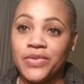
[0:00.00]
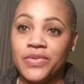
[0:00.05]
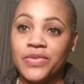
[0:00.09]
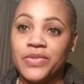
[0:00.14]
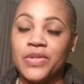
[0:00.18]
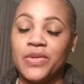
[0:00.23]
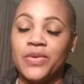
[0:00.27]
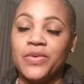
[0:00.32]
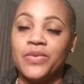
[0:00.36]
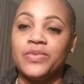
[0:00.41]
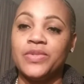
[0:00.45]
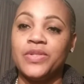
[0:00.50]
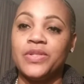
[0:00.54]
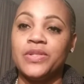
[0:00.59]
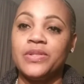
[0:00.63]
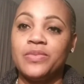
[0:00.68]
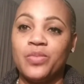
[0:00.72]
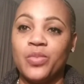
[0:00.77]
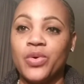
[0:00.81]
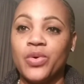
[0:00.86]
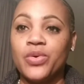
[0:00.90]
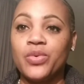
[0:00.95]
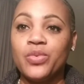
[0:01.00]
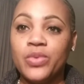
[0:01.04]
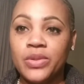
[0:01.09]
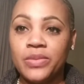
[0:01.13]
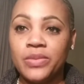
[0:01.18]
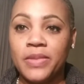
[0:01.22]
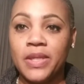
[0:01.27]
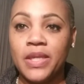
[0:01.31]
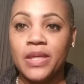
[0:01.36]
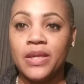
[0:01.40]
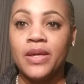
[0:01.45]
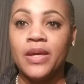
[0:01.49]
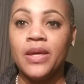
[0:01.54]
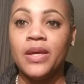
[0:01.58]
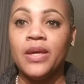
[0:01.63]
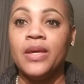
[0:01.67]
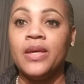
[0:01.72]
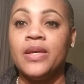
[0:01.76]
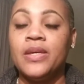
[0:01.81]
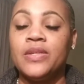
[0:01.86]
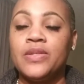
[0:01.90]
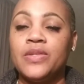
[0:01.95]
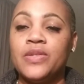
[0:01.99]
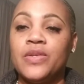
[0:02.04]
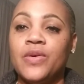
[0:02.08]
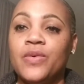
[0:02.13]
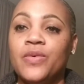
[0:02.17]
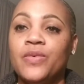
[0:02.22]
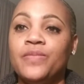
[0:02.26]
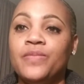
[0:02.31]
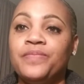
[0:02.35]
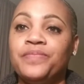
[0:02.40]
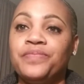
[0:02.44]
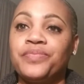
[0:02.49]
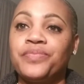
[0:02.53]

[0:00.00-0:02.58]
so just work with me. So